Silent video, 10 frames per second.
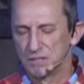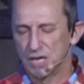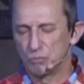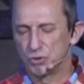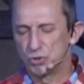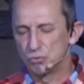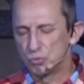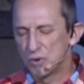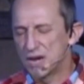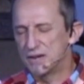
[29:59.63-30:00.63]
So God, would you
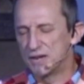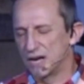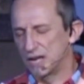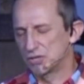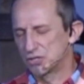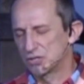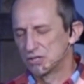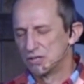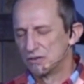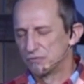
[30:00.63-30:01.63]
rid
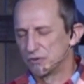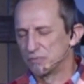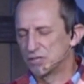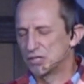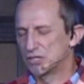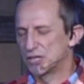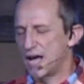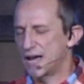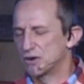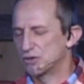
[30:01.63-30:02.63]
us from the
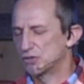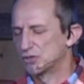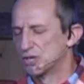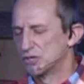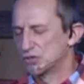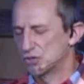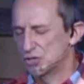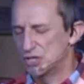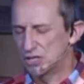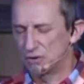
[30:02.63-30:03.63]
desires to
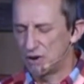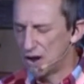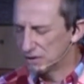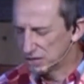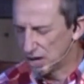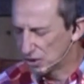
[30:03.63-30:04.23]
sneak around and